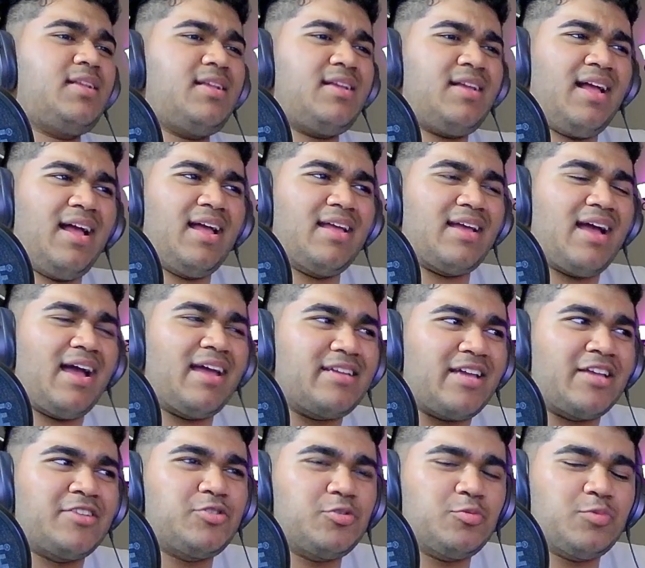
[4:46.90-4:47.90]
I, I, I
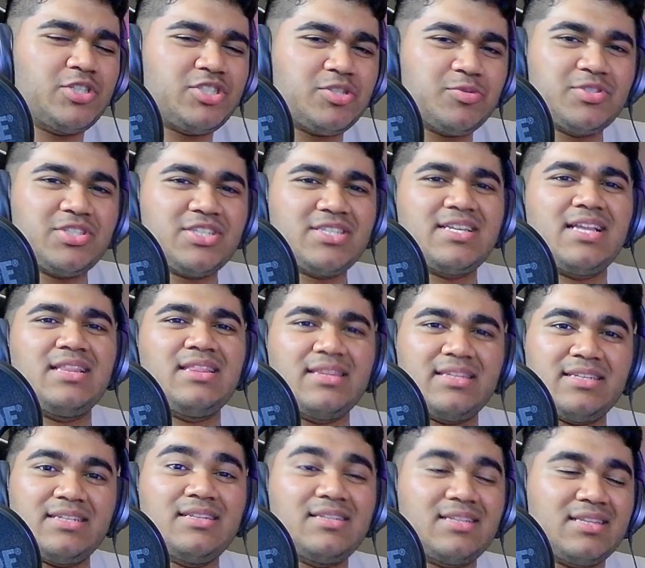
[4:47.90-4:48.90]
do wish it was just a
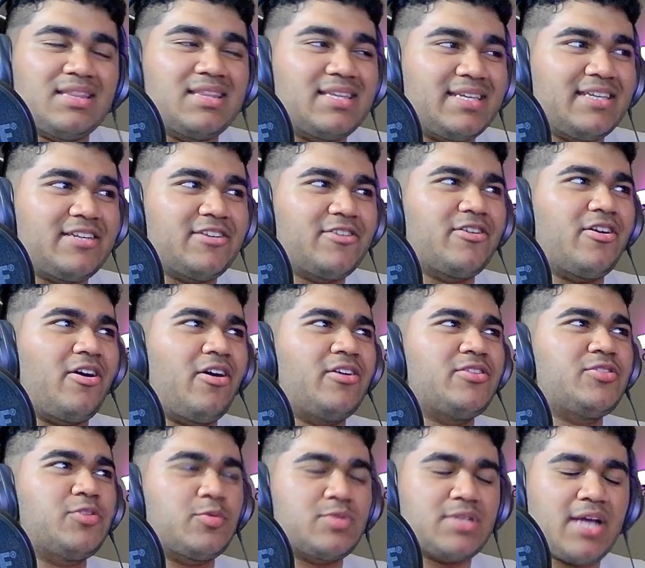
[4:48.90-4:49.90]
little cleaner on
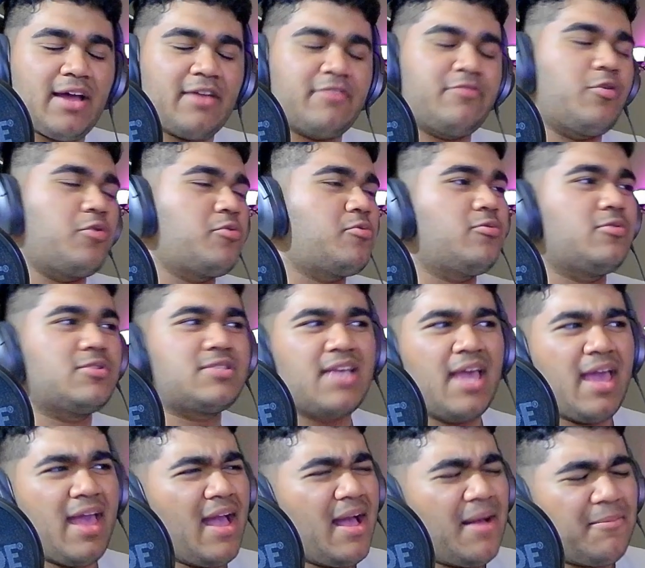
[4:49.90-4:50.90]
those high vocals.
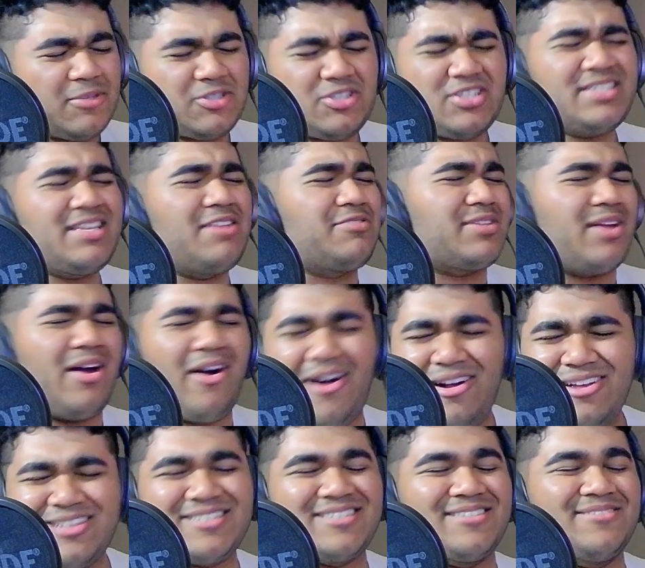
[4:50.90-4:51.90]
But she sounds
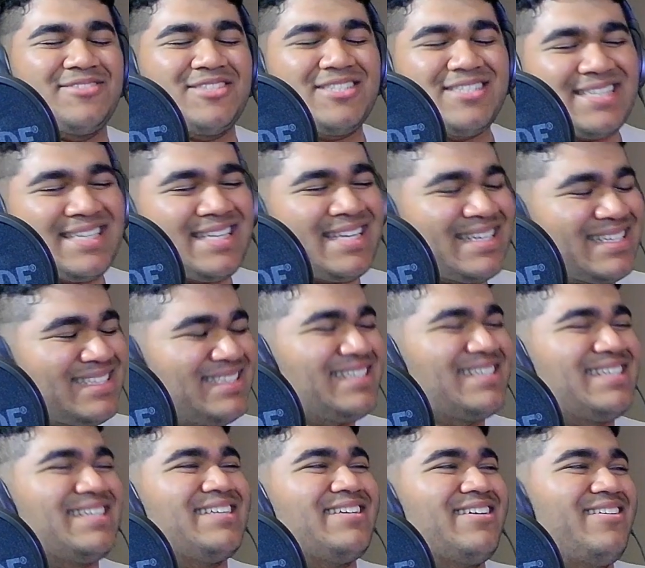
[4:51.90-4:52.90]
awesome. She's killing
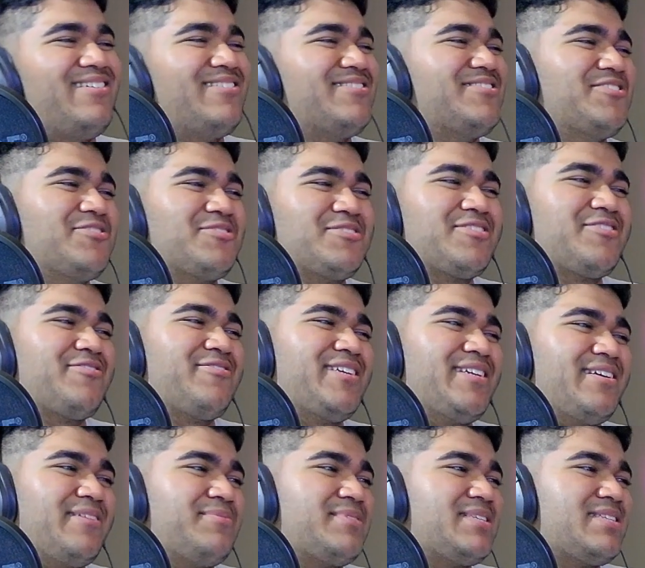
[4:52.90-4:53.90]
it on those
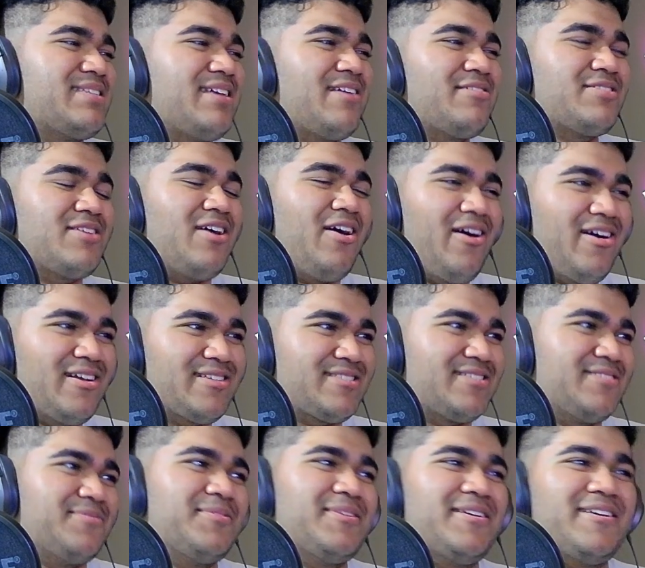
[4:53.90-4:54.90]
screams. It sounds awesome
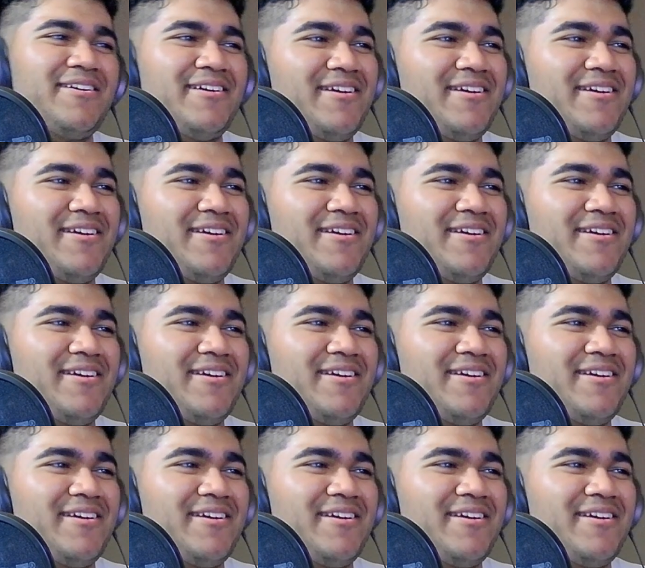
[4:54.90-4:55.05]
there.